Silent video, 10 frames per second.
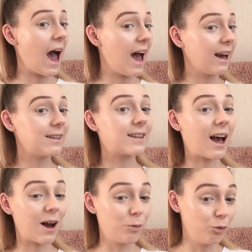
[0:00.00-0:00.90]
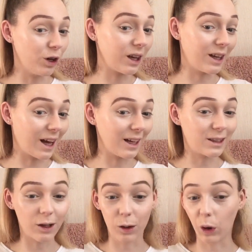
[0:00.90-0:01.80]
It is a really
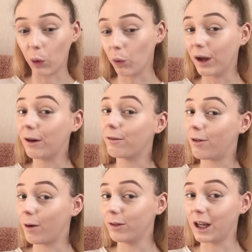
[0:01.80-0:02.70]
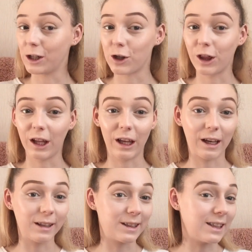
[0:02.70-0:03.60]
nice glowy foundation, like
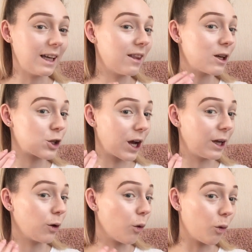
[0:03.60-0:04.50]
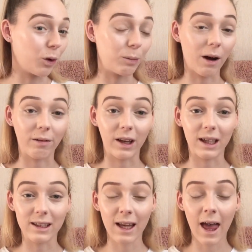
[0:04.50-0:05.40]
you can see the shine on my
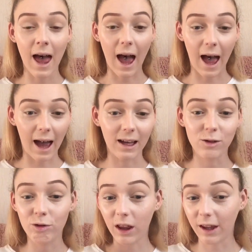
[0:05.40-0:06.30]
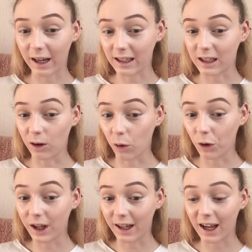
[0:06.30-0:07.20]
face. It is really nice and
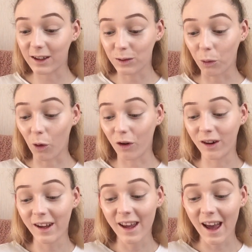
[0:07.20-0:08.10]
glowy, and that is what